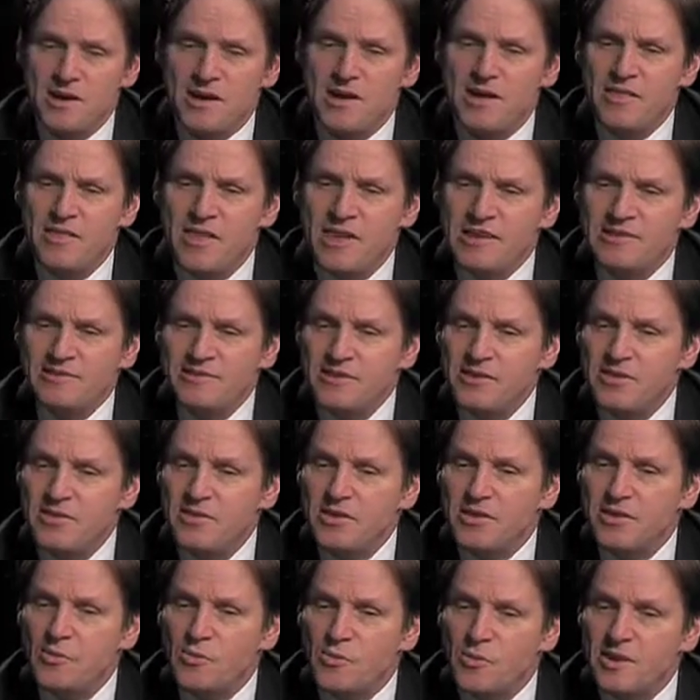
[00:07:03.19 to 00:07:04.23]
And that's, I
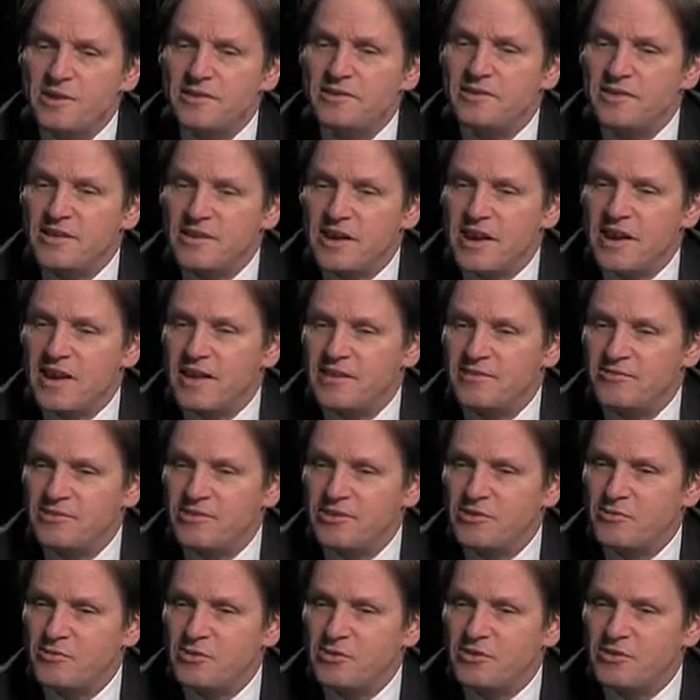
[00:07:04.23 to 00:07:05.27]
think, when
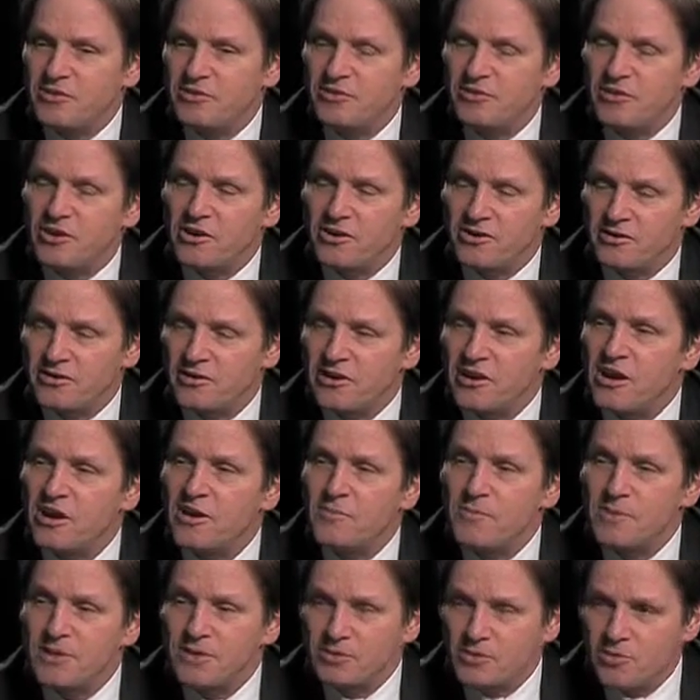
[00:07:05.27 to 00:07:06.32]
tenacity really started to
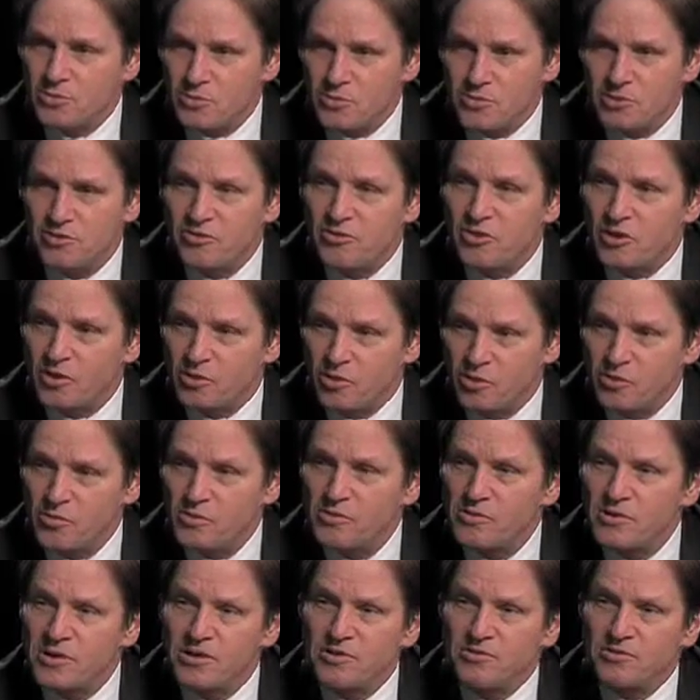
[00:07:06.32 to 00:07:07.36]
come into its
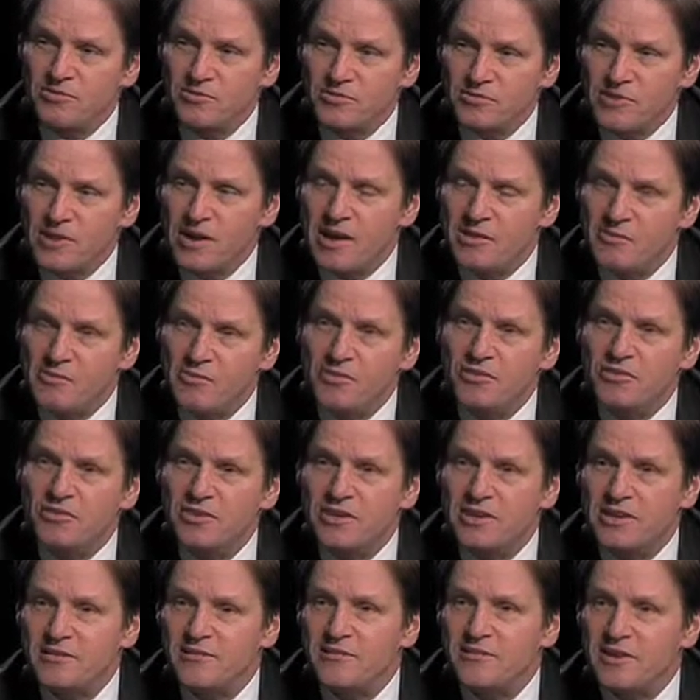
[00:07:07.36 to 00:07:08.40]
own and
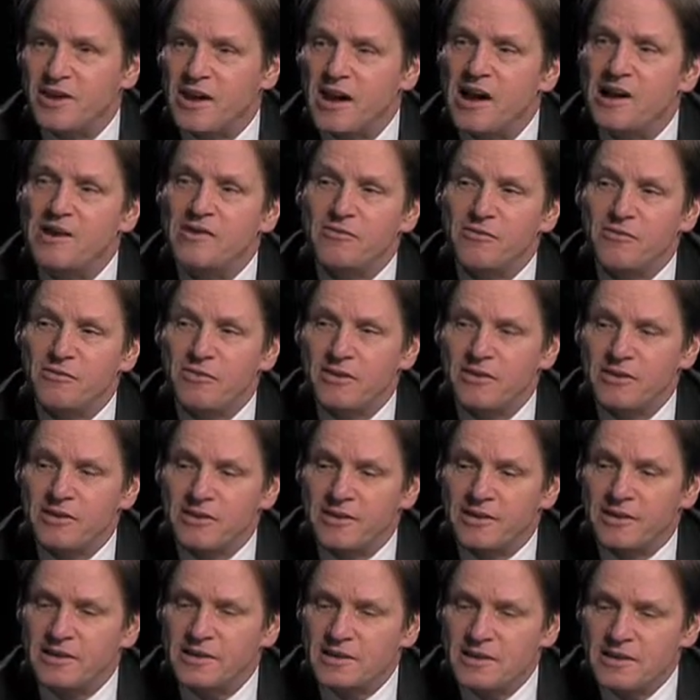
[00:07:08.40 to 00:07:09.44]
receive the kind of
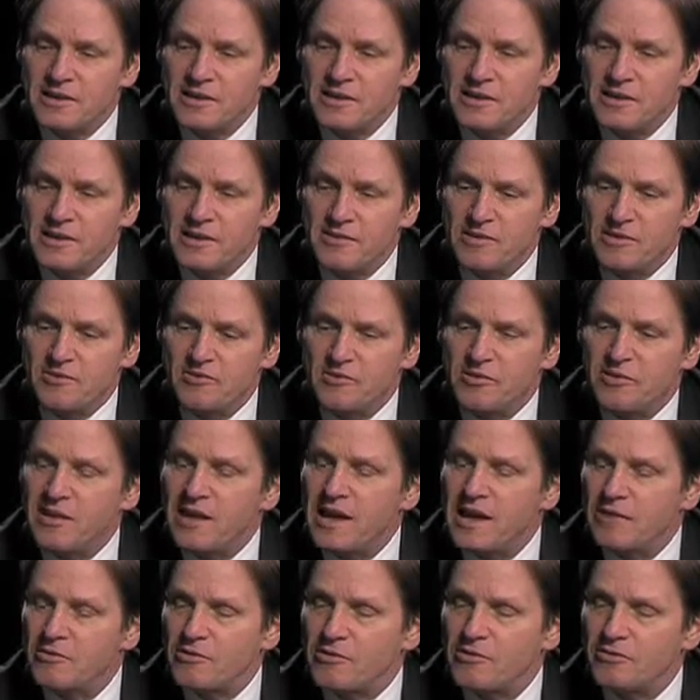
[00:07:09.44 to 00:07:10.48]
funding that's
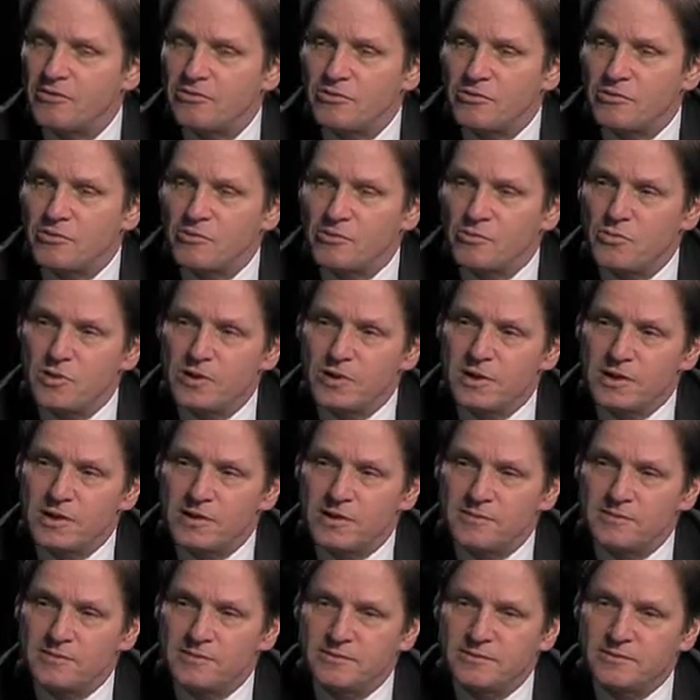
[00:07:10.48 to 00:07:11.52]
allowed us to
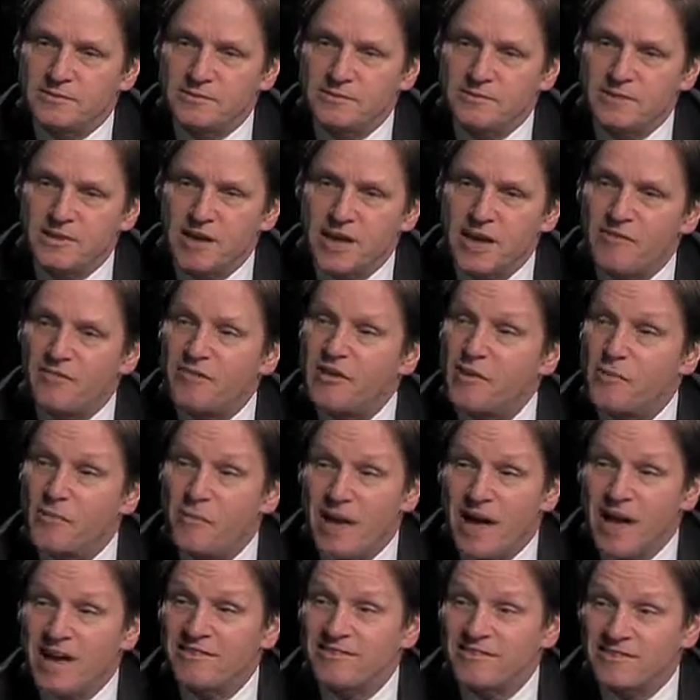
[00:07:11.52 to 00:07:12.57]
have
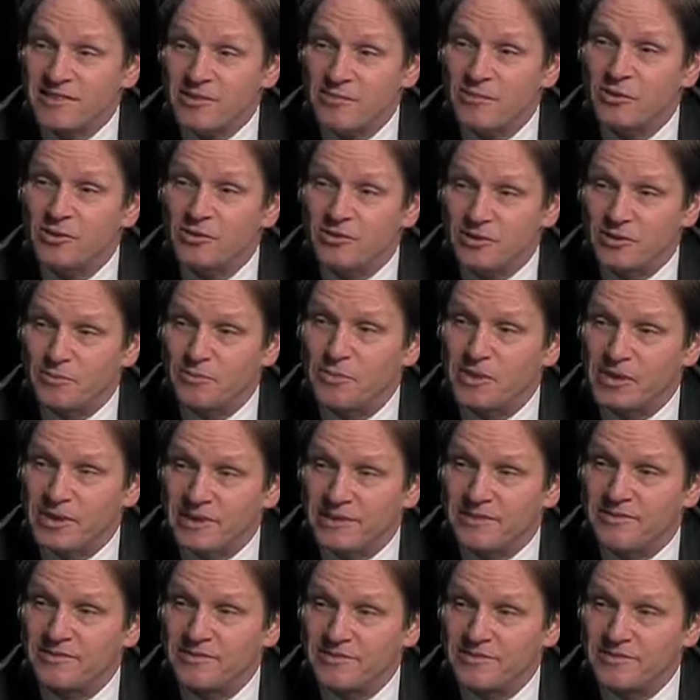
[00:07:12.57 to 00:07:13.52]
capacity building plans.